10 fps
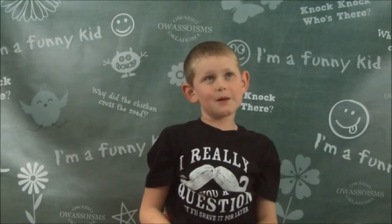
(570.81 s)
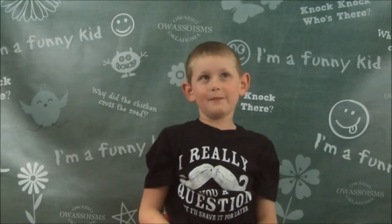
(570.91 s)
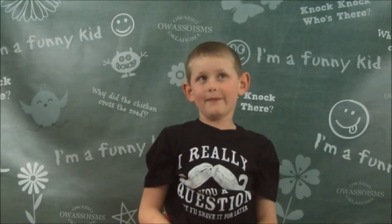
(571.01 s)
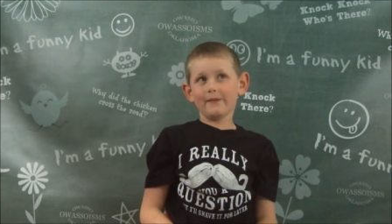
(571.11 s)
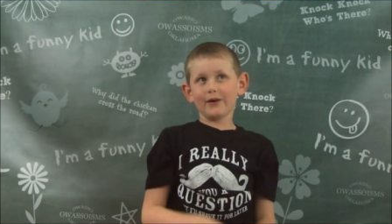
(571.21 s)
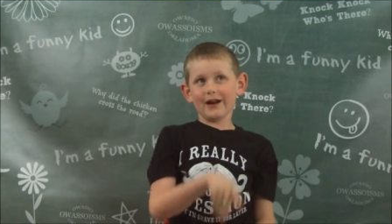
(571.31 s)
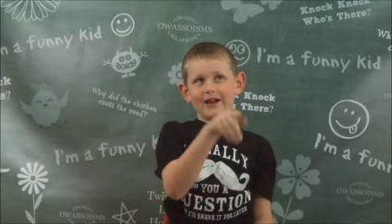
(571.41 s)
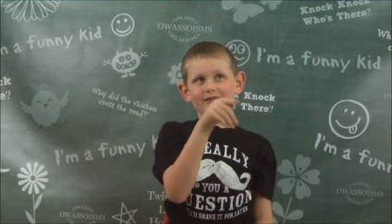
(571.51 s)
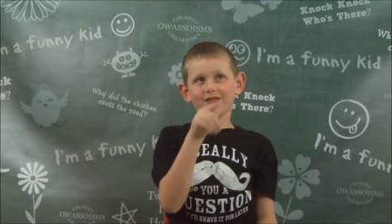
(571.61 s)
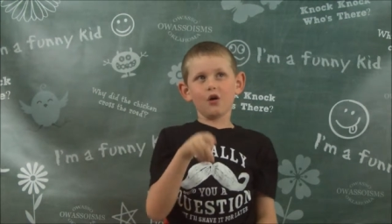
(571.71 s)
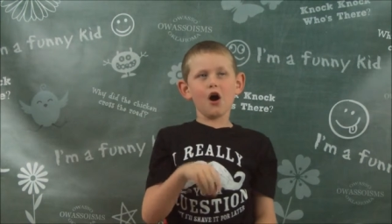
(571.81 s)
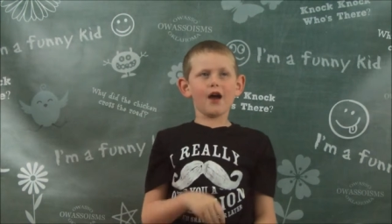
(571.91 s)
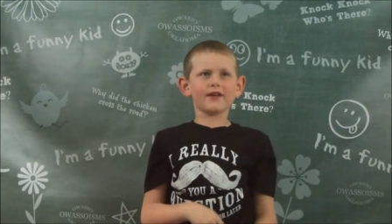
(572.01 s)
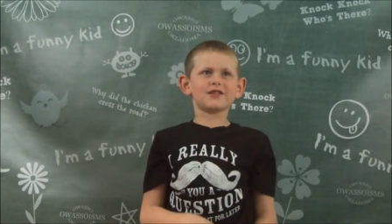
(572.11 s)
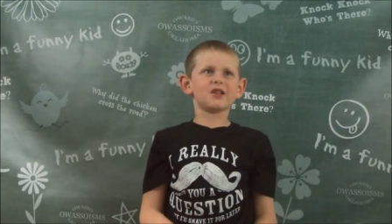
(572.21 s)
but what I
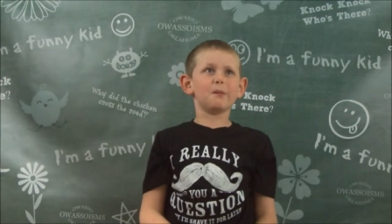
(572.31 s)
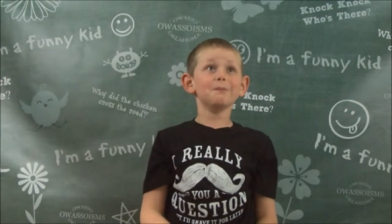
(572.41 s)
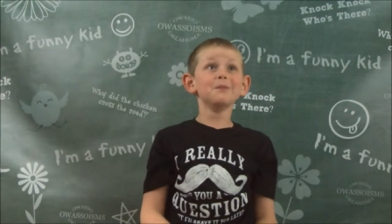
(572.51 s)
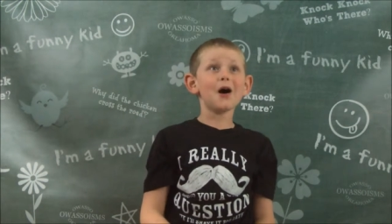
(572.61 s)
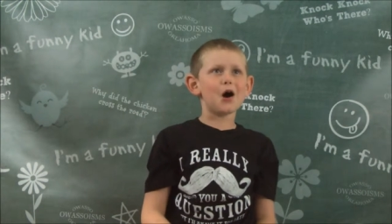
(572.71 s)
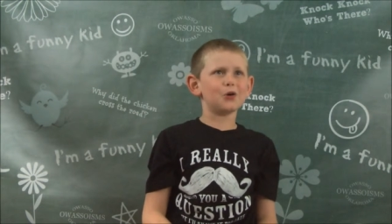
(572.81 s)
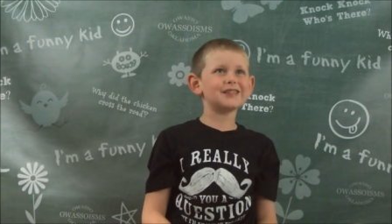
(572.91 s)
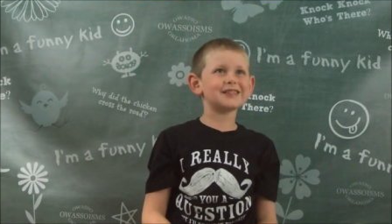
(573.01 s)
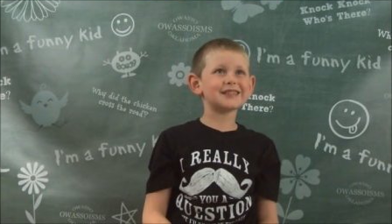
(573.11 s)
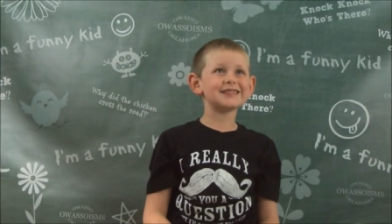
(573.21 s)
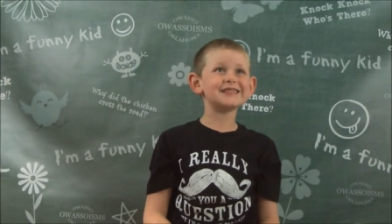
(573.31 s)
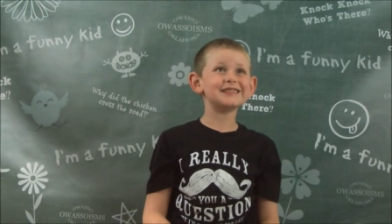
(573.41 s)
like the most...